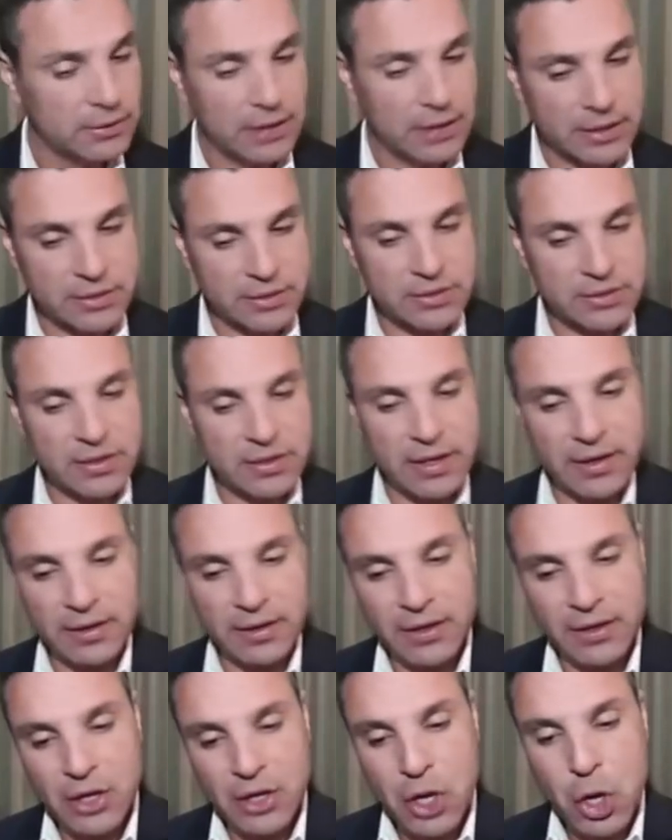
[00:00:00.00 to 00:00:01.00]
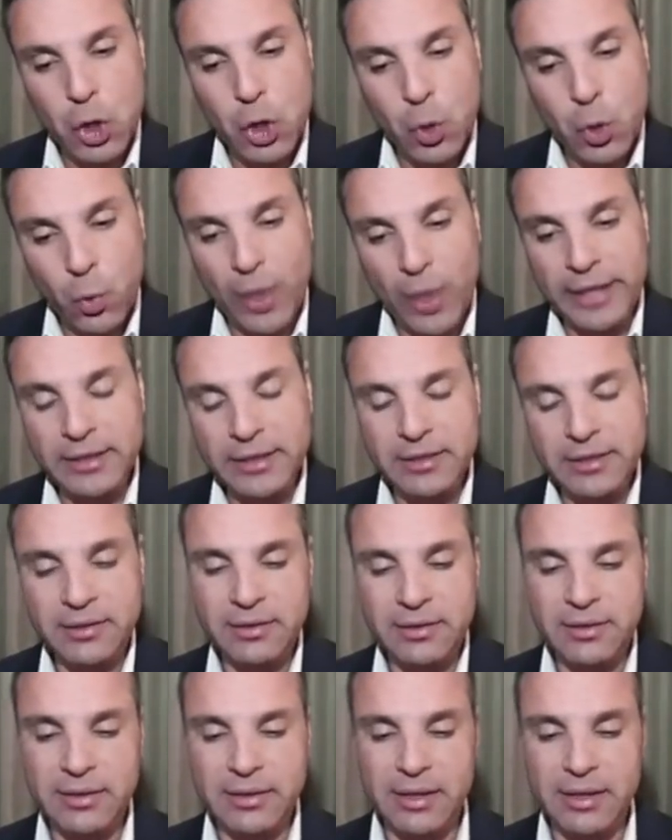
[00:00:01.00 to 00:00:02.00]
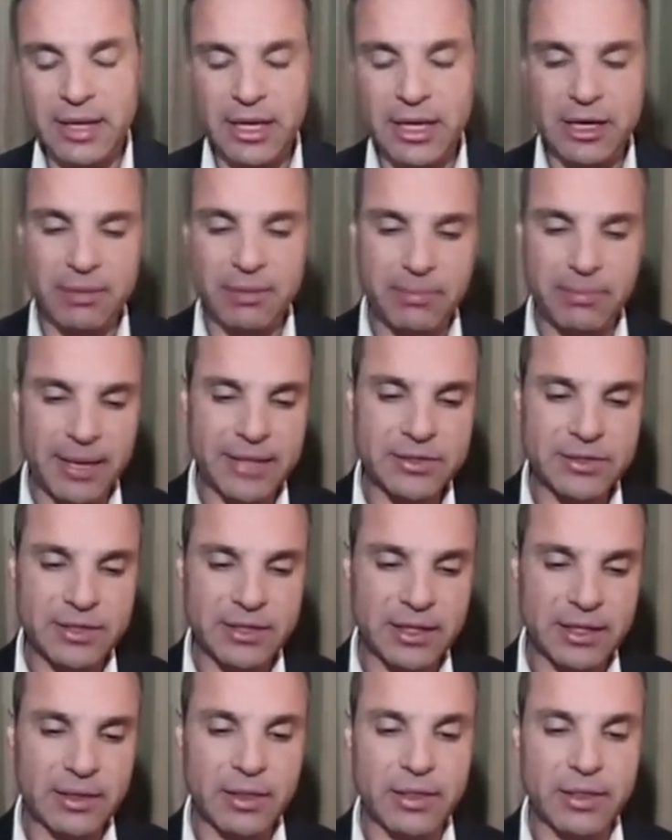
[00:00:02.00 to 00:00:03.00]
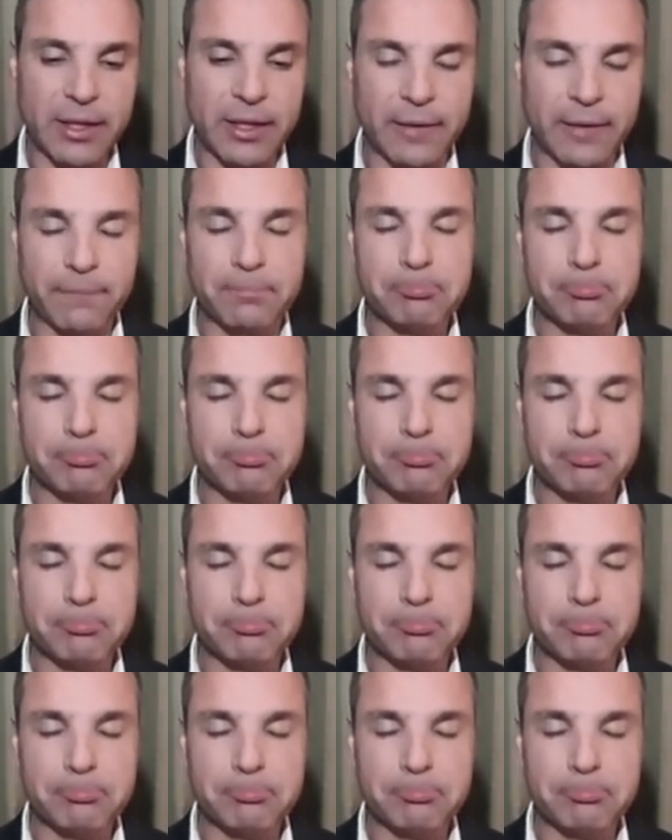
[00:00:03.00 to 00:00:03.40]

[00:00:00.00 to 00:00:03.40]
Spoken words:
That's quite an amazing thing.